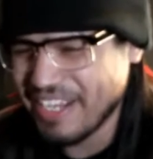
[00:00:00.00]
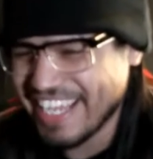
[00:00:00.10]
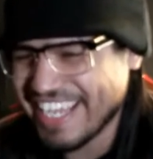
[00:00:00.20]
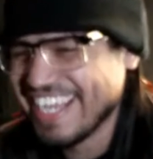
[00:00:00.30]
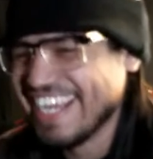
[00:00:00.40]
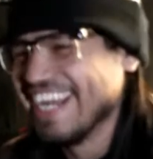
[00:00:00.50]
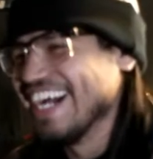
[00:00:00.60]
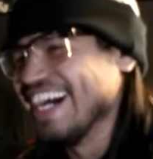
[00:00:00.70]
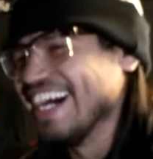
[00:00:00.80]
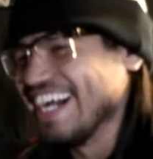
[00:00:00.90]

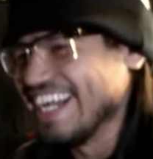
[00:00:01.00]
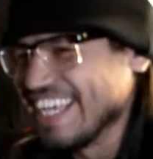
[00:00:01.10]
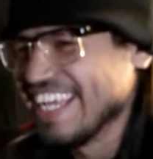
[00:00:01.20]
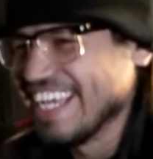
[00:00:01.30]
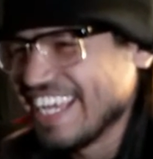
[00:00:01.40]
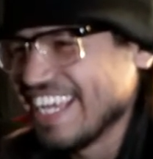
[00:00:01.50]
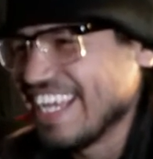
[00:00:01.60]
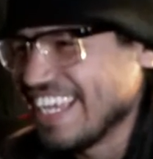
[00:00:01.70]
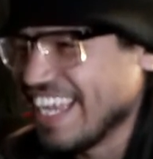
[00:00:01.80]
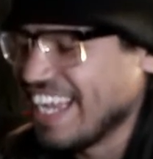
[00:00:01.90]
but uh,
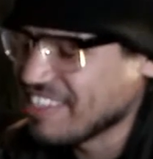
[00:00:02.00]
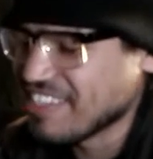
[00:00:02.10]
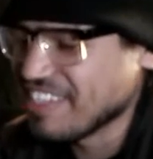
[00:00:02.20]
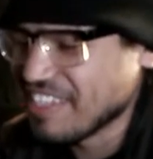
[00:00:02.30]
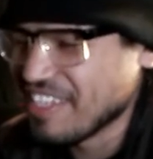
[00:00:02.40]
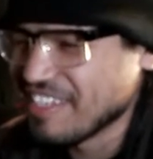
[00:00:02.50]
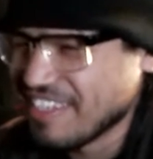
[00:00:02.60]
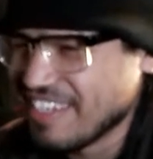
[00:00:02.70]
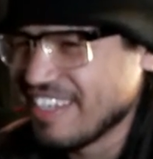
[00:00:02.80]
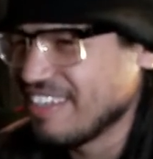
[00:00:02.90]
yeah, it, it, it,
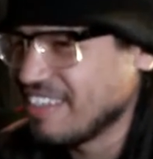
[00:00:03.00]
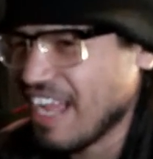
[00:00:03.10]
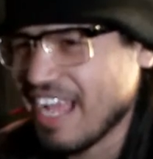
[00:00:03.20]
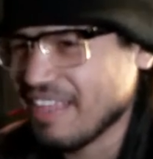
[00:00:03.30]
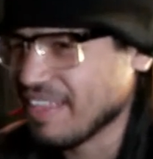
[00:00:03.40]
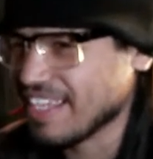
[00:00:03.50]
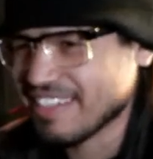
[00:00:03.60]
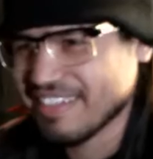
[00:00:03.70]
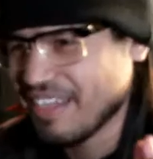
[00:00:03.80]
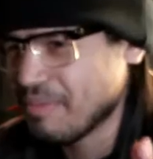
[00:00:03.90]
I
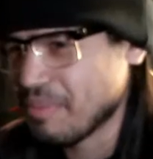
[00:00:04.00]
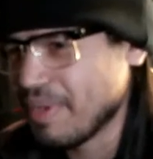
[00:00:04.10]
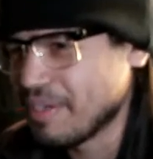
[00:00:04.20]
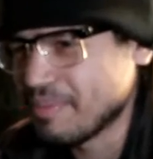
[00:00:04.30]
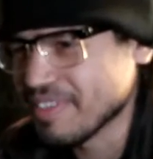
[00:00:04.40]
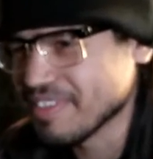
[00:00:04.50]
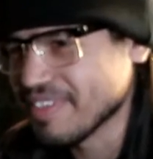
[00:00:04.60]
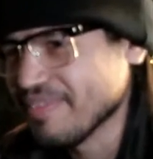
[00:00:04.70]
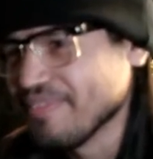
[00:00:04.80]
like. I'm a better person.